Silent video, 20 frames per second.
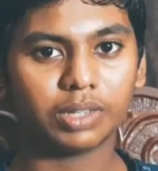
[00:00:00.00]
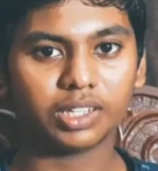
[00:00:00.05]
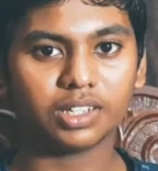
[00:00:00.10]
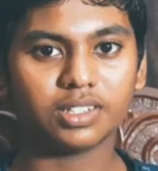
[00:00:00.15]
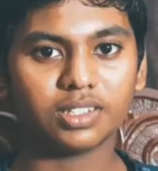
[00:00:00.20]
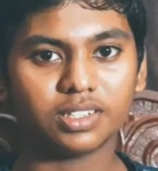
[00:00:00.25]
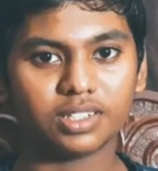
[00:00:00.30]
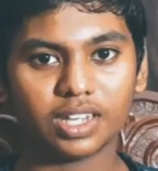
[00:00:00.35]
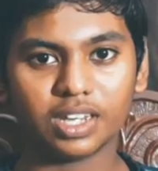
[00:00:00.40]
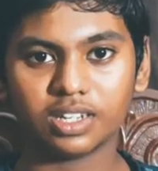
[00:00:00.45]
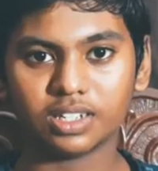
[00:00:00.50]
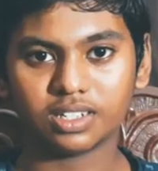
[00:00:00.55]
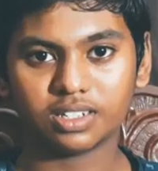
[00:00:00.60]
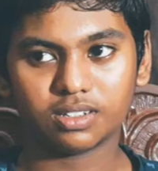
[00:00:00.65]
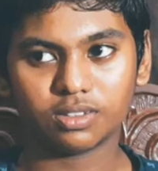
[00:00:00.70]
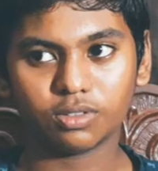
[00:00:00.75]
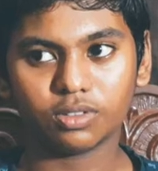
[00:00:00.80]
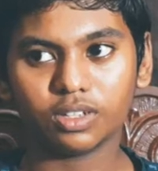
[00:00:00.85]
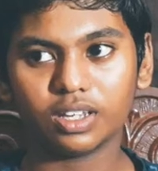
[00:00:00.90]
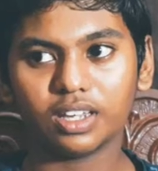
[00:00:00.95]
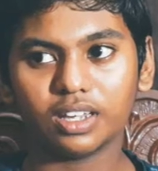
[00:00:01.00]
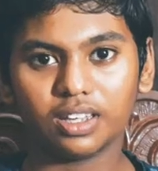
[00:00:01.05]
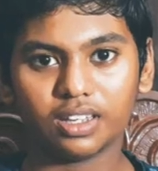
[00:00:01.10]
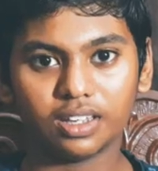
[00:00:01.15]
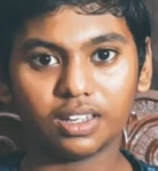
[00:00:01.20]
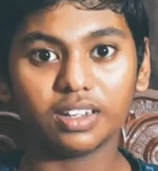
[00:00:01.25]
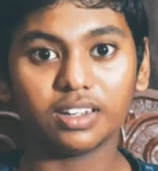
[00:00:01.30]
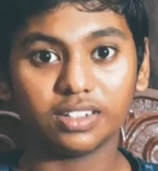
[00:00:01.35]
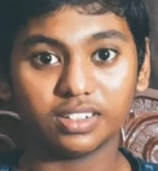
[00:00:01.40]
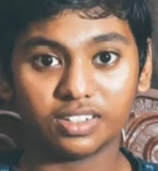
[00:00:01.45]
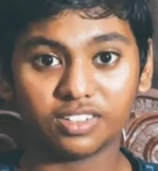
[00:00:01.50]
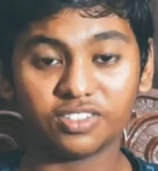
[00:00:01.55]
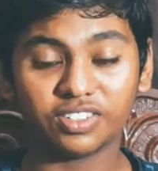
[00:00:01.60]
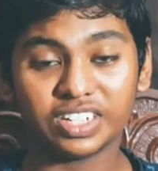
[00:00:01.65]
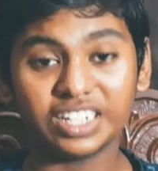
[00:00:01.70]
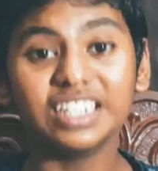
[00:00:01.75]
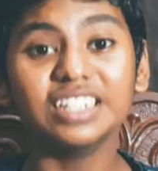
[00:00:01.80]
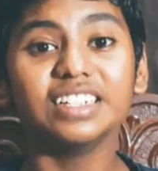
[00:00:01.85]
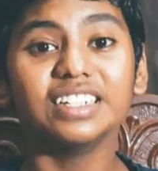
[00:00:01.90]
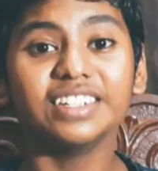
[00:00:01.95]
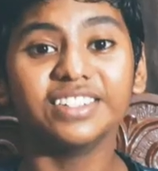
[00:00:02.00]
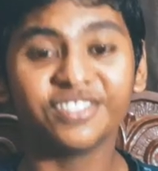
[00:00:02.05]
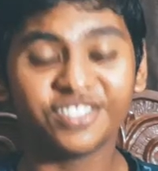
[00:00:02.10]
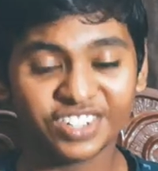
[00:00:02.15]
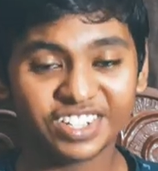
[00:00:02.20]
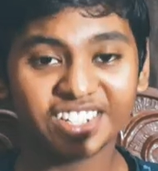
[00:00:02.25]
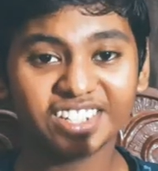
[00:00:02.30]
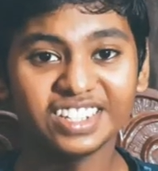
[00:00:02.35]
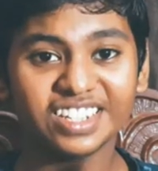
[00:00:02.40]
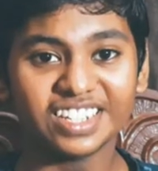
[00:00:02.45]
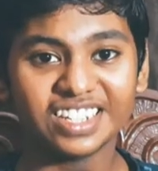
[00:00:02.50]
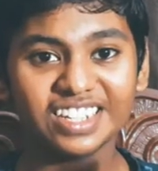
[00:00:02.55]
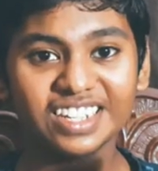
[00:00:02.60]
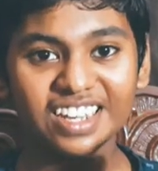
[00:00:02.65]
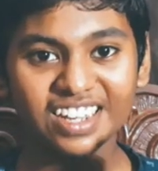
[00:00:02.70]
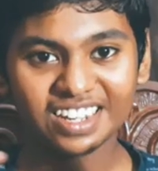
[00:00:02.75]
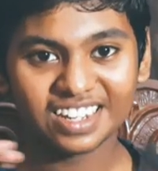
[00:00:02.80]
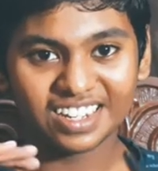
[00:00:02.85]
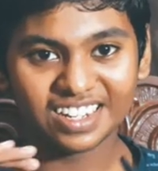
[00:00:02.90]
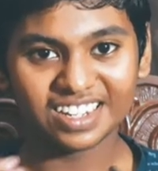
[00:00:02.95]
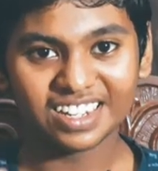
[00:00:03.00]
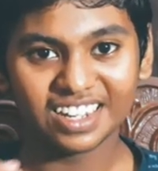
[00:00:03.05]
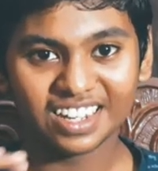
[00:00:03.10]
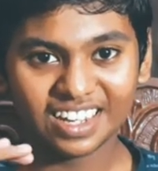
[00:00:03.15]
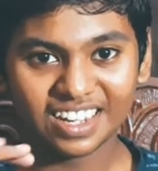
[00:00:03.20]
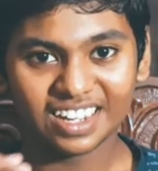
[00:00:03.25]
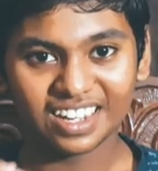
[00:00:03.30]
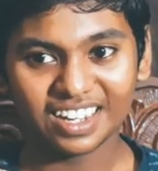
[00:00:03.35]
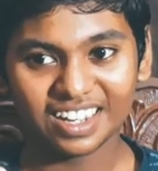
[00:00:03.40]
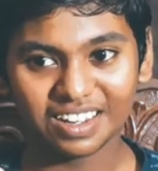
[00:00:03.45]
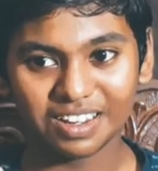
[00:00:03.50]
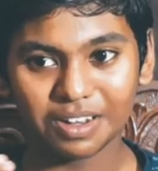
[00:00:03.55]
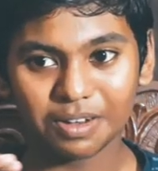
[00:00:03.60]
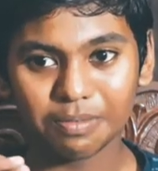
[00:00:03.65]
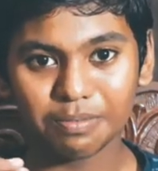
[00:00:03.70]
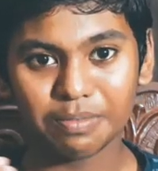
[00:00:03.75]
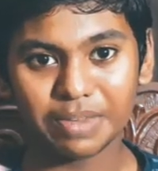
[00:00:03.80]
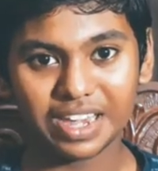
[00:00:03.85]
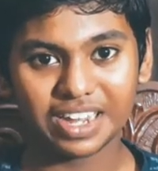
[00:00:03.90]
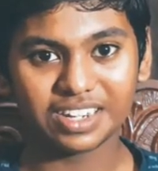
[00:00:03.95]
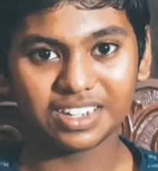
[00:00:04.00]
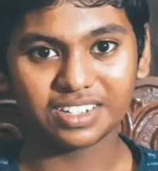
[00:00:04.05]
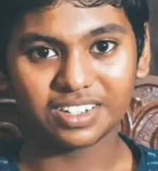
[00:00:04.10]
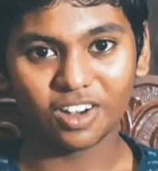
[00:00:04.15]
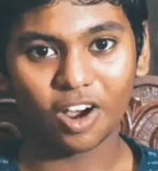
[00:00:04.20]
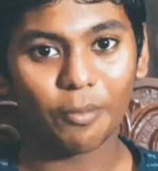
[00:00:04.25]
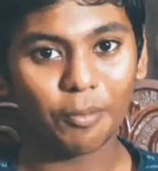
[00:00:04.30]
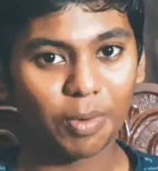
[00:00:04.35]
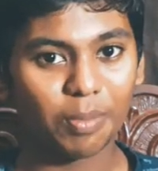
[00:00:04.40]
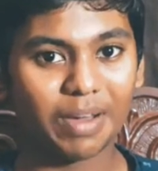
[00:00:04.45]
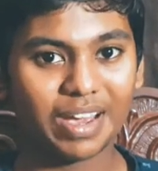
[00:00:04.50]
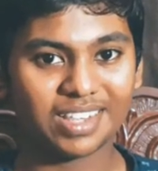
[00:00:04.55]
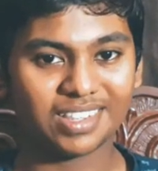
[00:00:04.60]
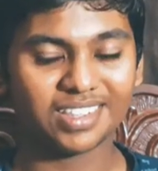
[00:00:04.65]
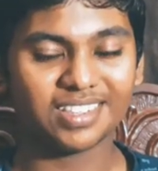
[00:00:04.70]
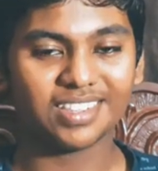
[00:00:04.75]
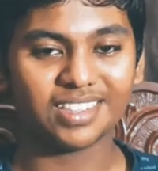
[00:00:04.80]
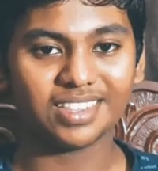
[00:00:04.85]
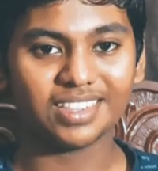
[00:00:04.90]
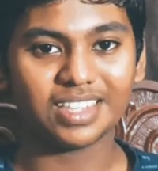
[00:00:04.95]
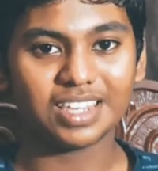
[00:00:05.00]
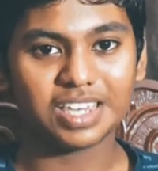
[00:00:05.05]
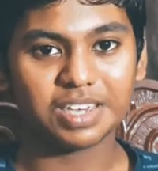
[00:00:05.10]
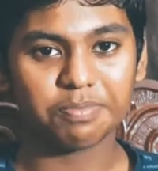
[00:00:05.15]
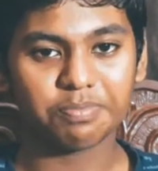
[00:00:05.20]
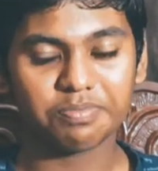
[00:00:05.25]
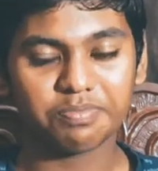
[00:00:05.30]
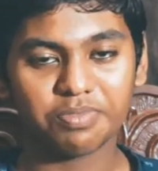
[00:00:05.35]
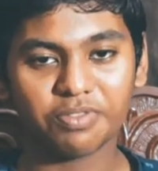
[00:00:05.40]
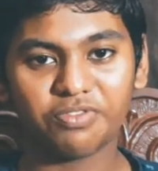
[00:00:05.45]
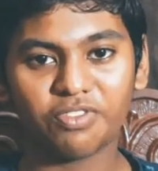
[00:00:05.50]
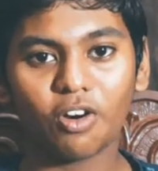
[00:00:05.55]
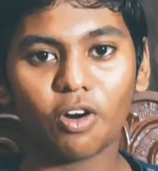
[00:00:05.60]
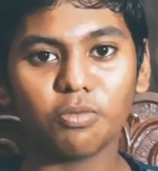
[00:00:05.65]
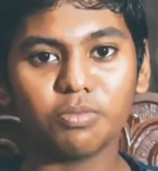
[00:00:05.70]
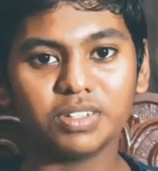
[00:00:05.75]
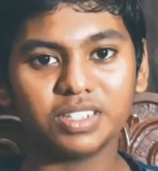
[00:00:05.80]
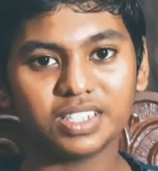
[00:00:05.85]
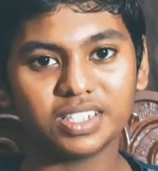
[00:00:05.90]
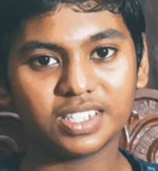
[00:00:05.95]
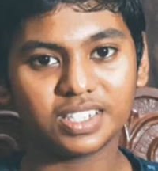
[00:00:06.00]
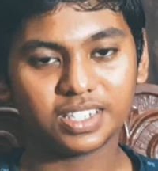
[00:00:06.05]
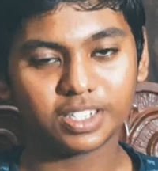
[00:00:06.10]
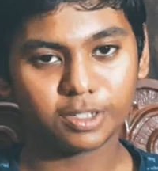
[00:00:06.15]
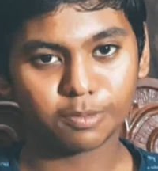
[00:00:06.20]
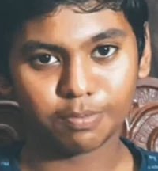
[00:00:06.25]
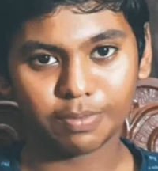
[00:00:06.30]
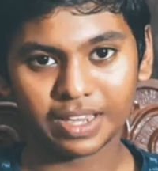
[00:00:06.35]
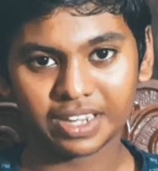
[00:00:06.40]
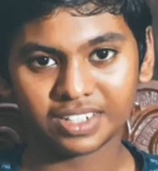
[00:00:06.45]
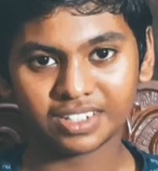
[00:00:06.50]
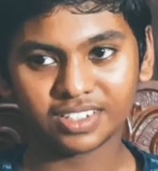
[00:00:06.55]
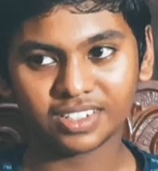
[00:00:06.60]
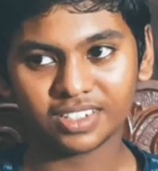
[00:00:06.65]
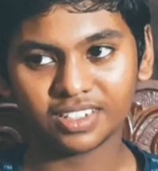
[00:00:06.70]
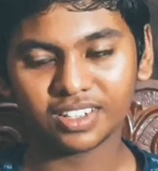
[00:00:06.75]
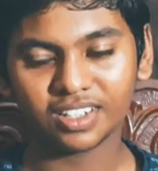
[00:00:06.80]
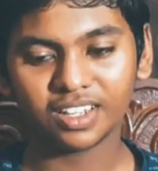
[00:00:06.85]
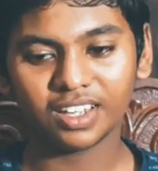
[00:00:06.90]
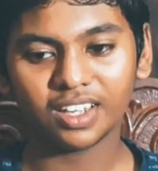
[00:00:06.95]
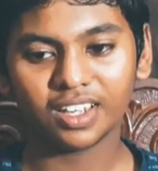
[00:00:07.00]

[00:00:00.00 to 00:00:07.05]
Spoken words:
because it really, really made compromises in the performance specs.